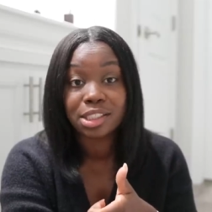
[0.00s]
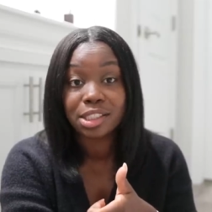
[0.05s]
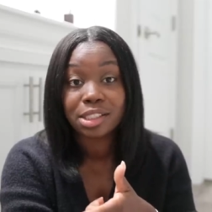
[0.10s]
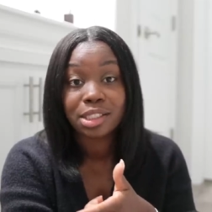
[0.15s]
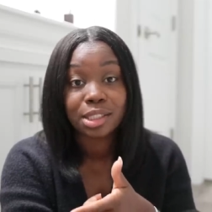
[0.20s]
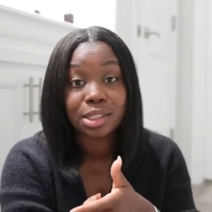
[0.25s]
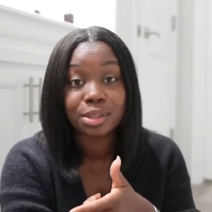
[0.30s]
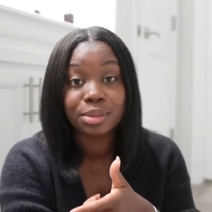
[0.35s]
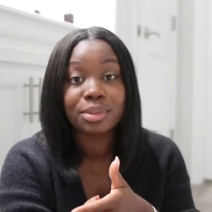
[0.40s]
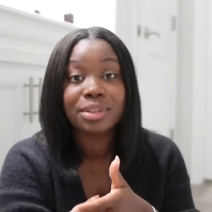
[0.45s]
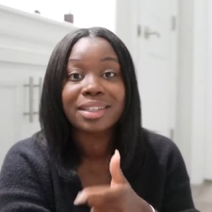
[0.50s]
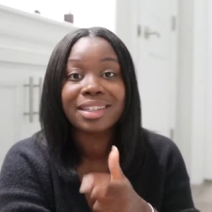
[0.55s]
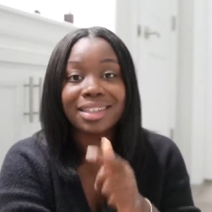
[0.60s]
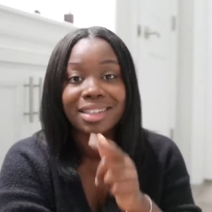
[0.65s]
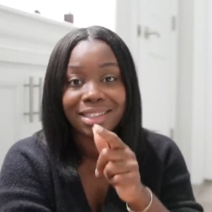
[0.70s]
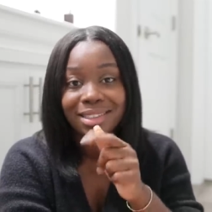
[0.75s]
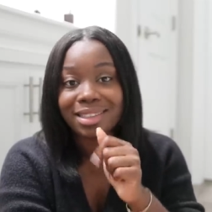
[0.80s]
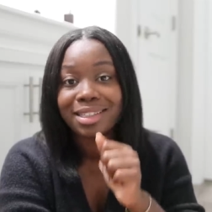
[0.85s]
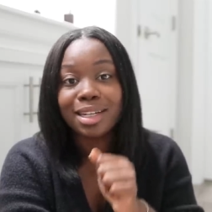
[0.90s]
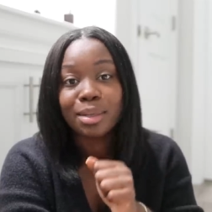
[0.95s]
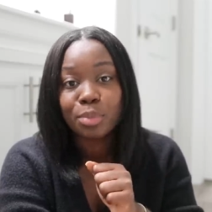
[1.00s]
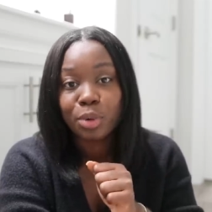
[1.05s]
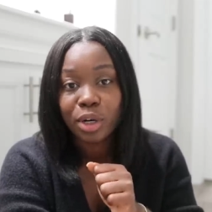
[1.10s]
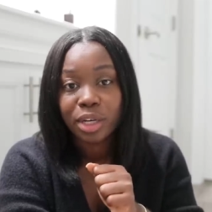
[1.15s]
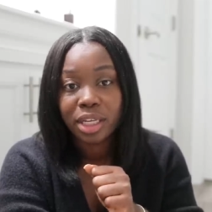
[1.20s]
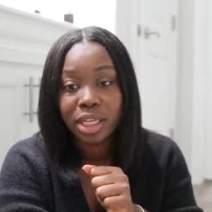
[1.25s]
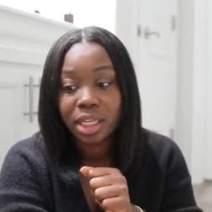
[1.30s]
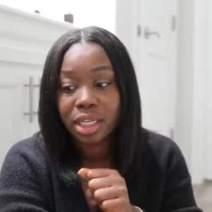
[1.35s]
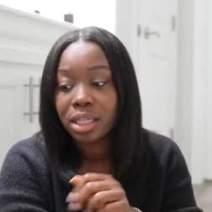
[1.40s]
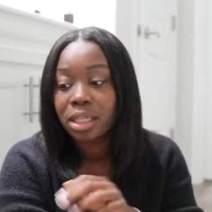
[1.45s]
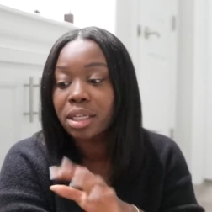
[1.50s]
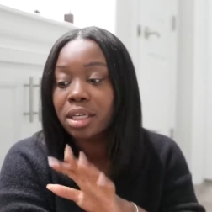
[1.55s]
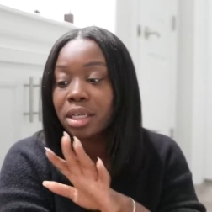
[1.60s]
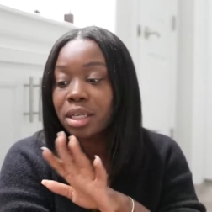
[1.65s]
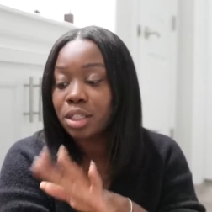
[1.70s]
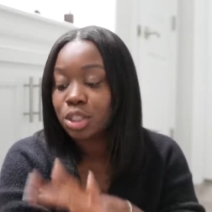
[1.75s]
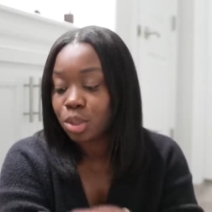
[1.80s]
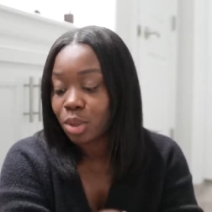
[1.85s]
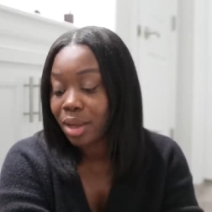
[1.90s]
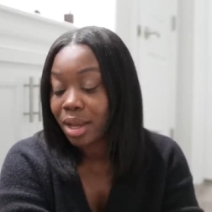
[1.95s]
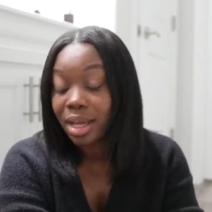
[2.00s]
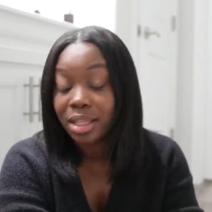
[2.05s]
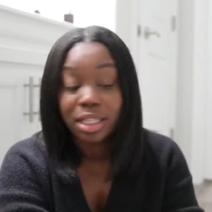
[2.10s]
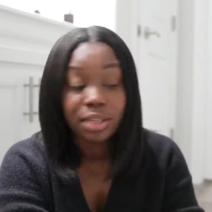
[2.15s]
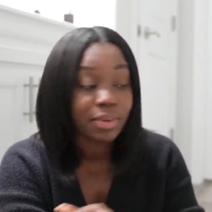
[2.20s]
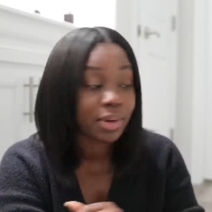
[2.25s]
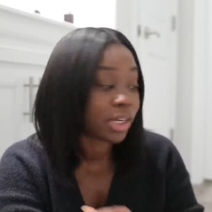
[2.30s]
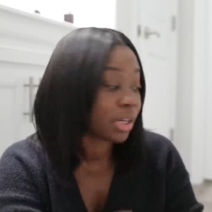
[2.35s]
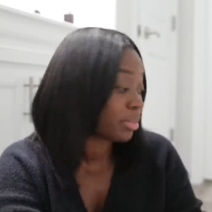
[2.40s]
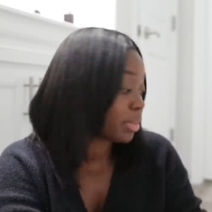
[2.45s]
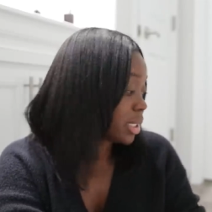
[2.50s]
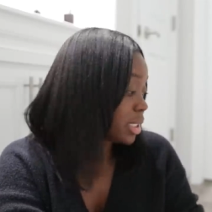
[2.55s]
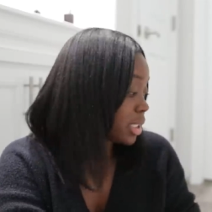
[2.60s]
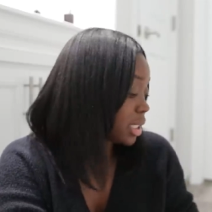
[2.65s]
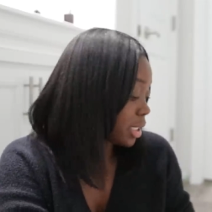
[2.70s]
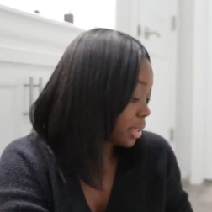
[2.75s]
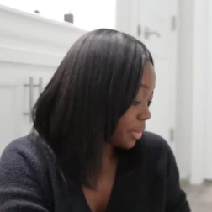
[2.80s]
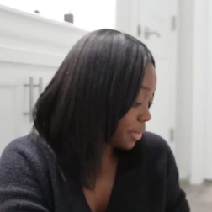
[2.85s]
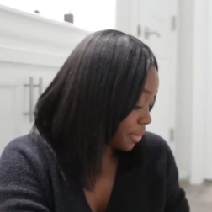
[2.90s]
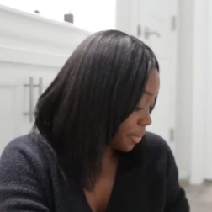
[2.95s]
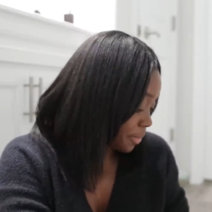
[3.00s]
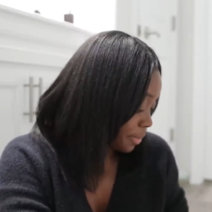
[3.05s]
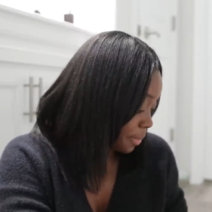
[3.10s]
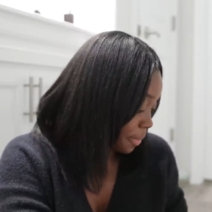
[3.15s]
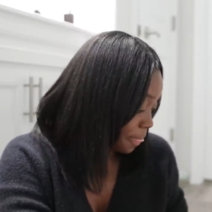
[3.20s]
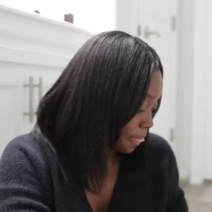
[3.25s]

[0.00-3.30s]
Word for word: So it ended up working. So I highly recommend it.